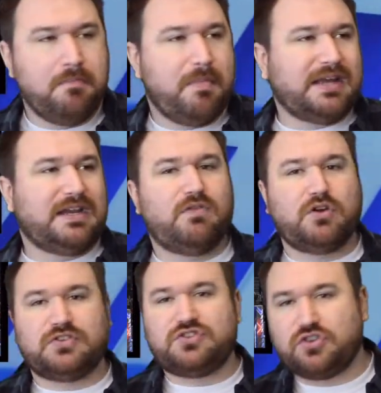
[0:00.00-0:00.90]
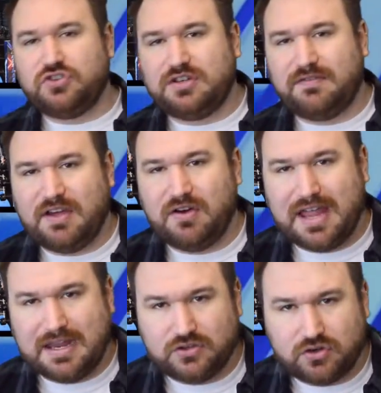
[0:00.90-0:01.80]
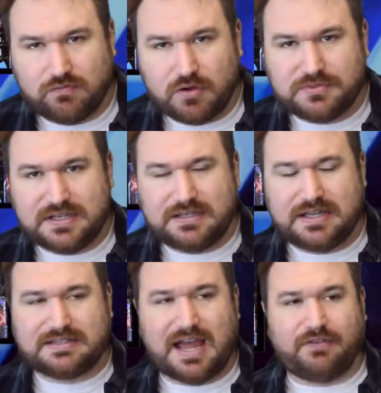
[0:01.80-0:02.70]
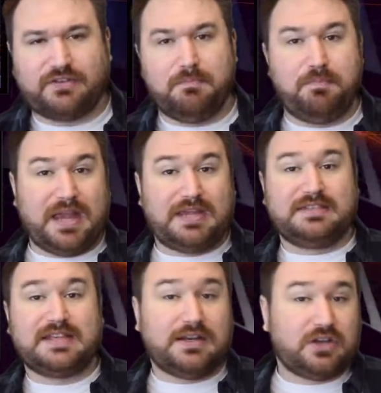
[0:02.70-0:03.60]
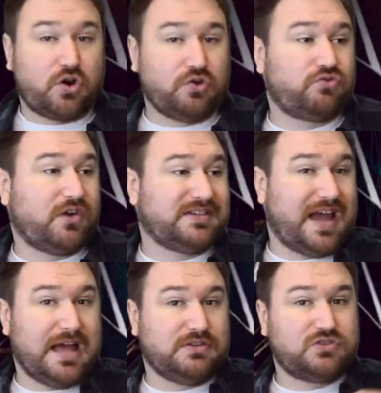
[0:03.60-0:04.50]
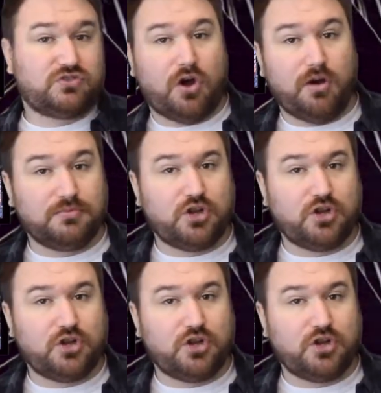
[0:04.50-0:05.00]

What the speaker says: Mandy Rose and Sonya Deville interrupted this after Becky signed the contract and stormed